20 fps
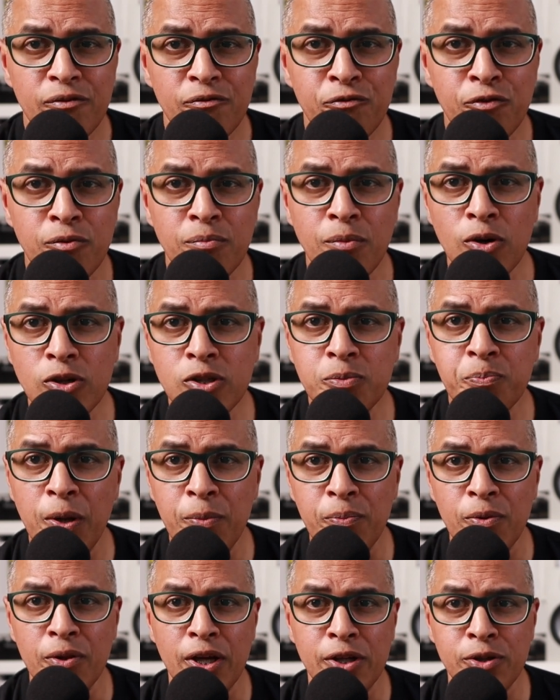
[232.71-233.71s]
for most
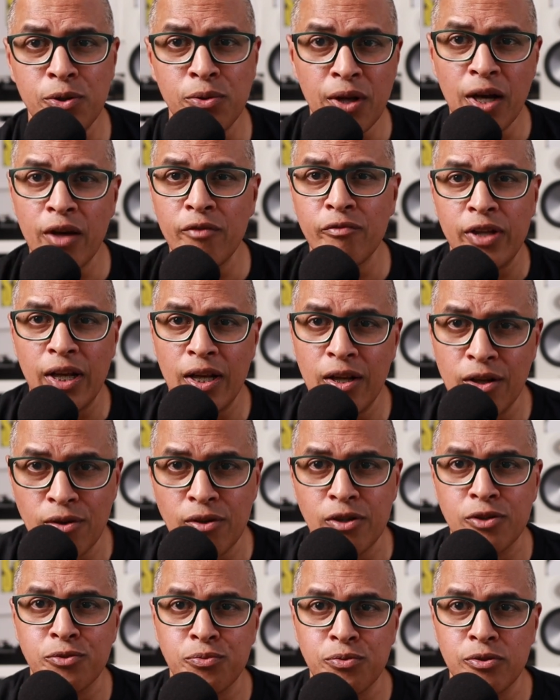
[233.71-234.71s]
people that don't have a
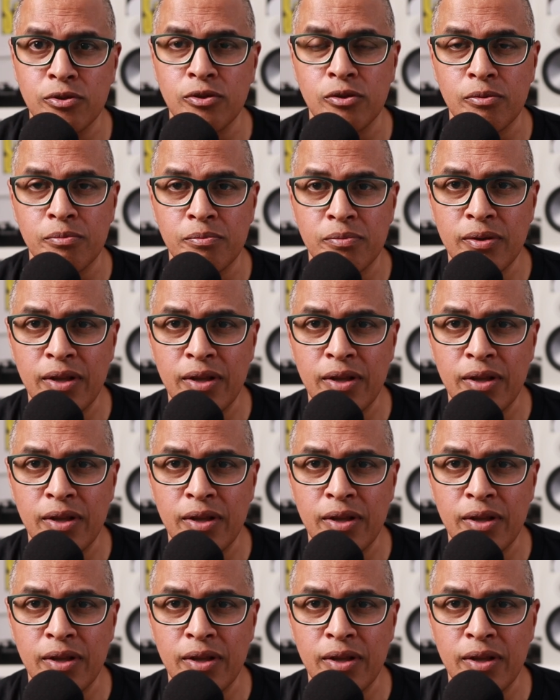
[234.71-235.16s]
large room,